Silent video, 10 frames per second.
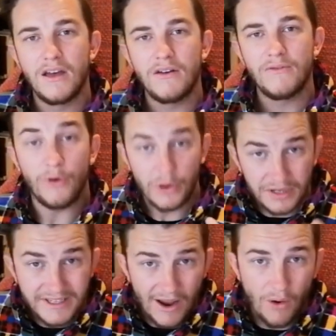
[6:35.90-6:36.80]
for
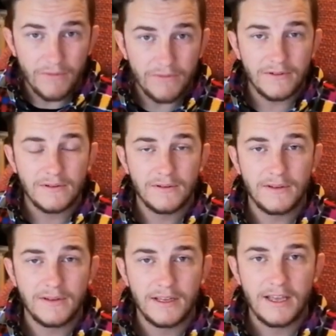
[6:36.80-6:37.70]
yourself
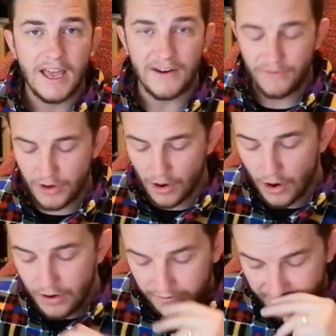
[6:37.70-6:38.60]
and for your
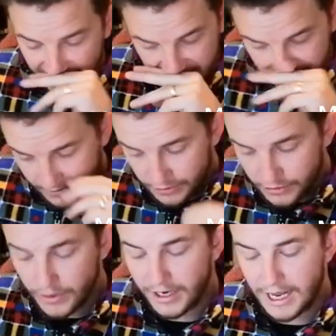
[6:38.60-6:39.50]
own faith.
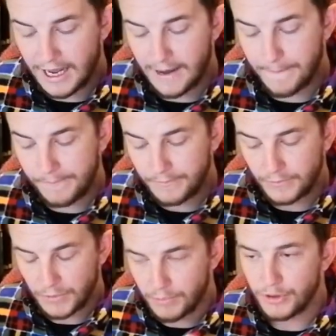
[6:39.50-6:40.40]
Do it.
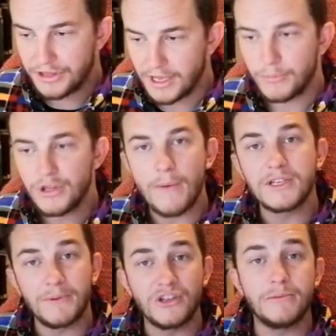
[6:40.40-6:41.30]
Put that
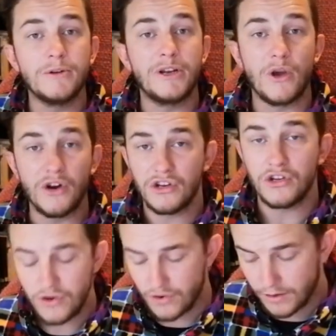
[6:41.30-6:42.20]
responsibility on
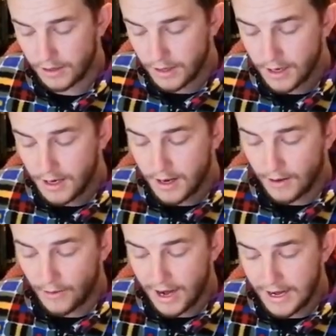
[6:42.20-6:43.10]
you.
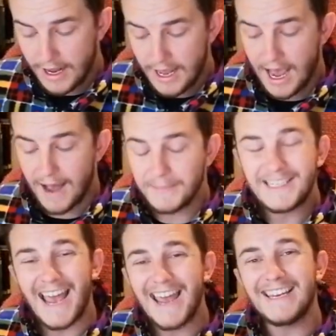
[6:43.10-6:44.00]
All right.
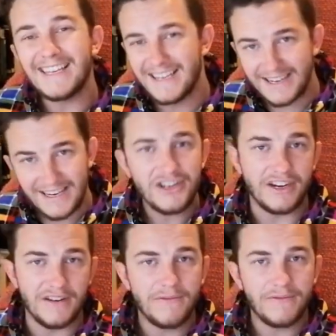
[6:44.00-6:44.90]
Take
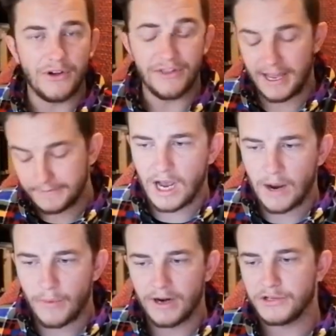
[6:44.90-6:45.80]
initiative on
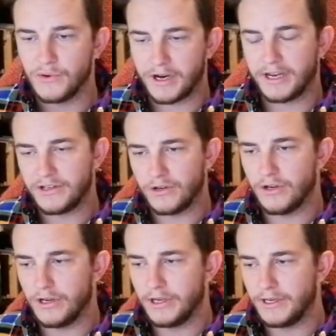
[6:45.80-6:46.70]
that. When I was talking
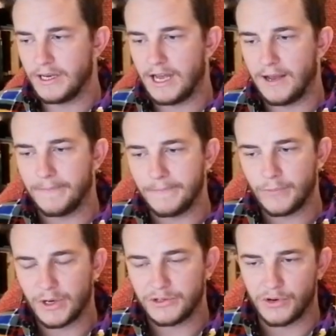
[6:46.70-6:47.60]
to
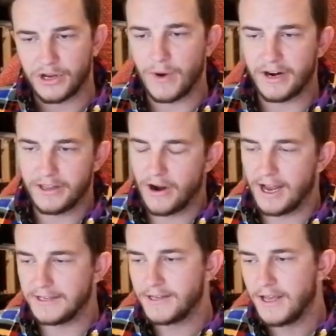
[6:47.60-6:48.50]
one of the
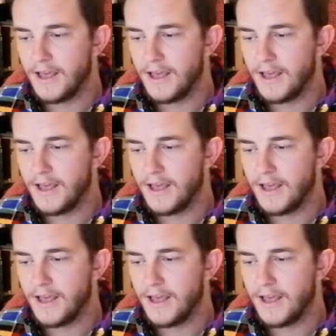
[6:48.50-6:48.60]
guys,